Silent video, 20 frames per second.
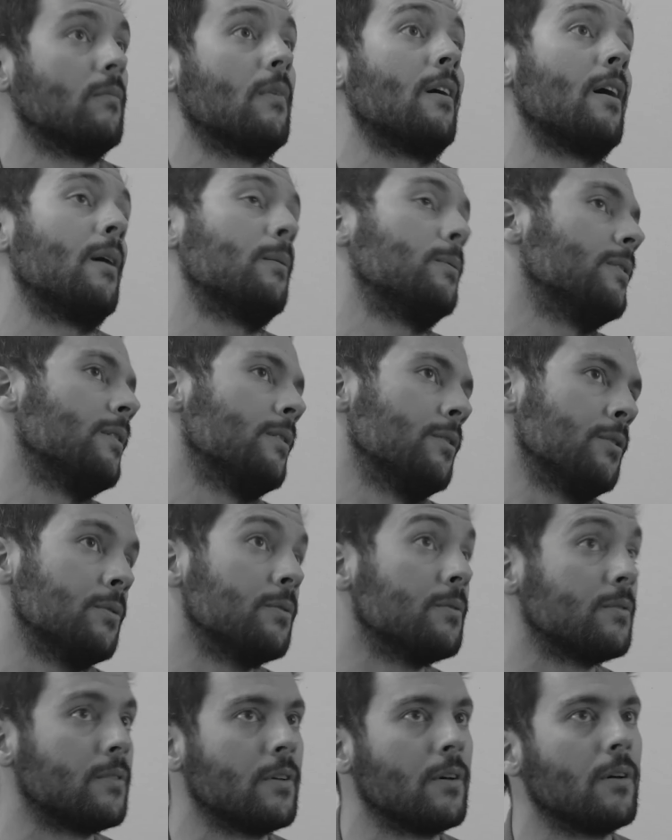how would I
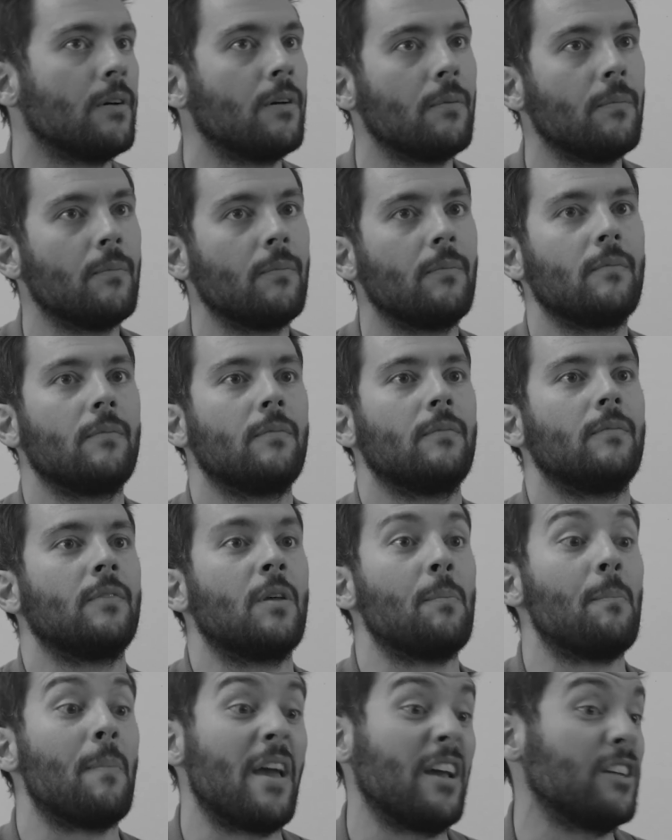use the
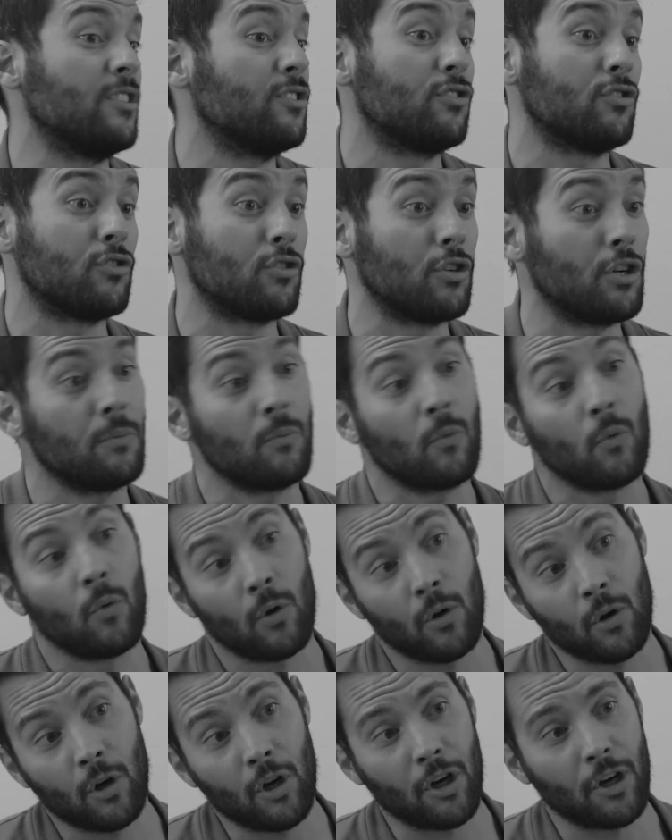mainstream
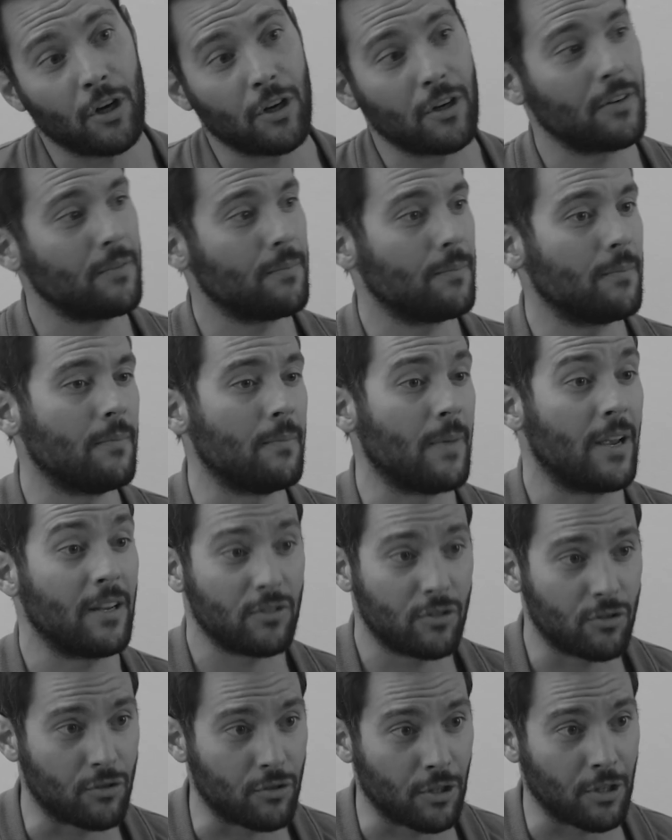or
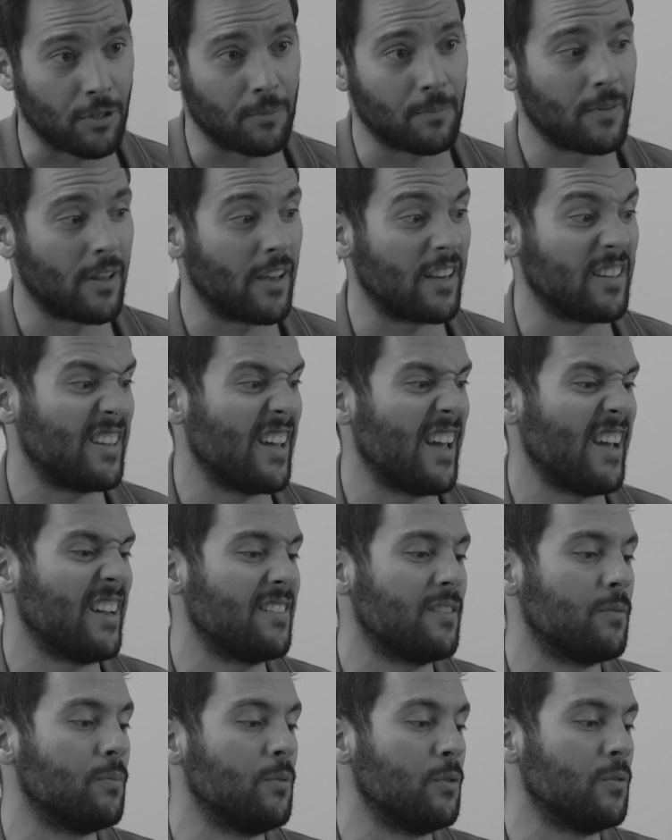mainstream, like
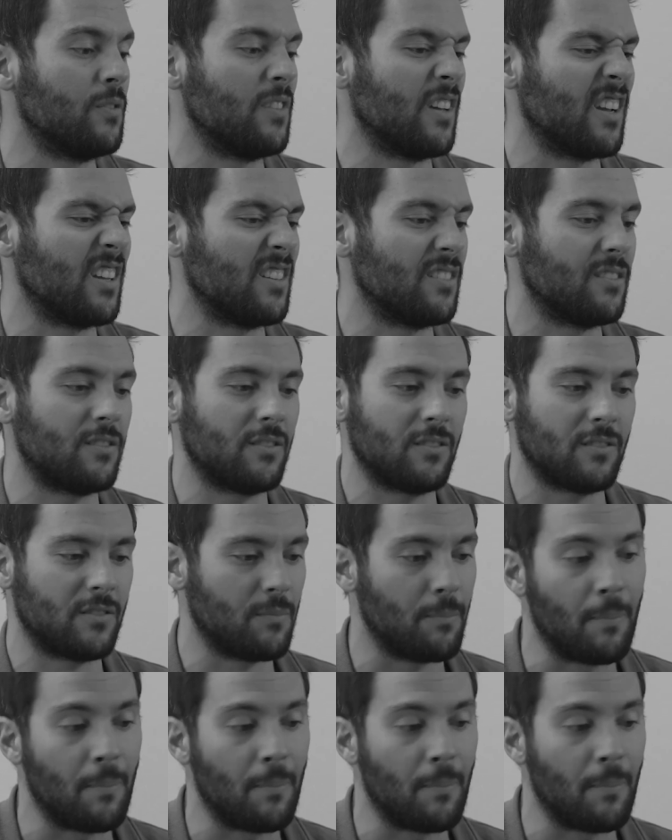dance music is just